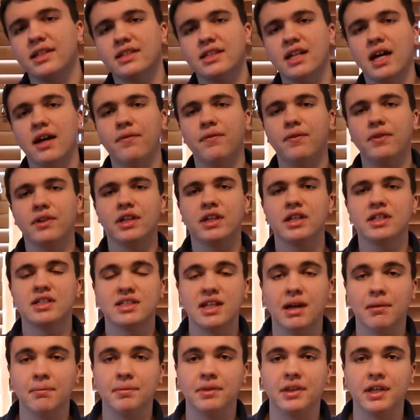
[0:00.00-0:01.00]
definitely
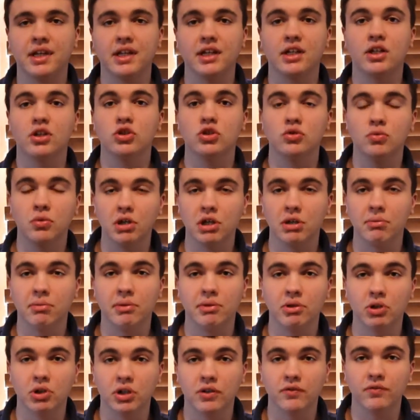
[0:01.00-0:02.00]
something you want to be
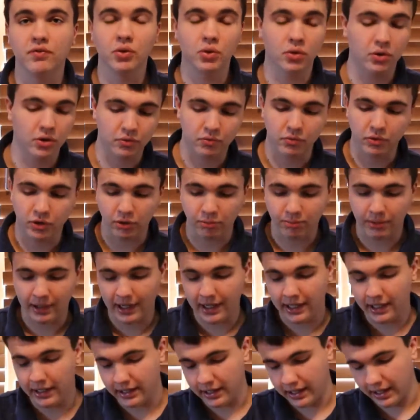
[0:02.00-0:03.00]
looking for when you're
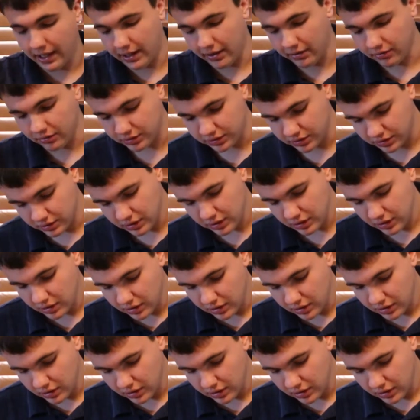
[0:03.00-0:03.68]
buying a house.